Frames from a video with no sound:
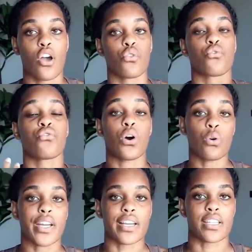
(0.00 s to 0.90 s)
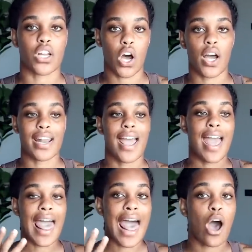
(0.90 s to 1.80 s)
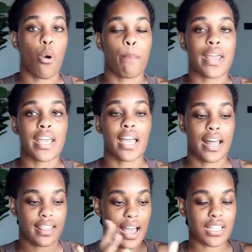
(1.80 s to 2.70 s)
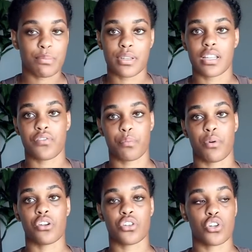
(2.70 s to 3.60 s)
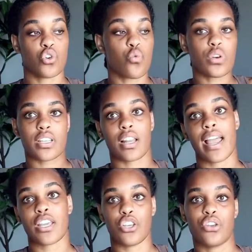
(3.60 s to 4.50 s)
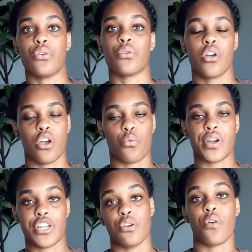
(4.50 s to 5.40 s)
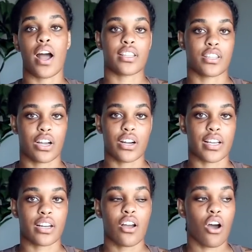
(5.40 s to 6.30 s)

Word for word: focused on helping that specific person who was like you when you got started.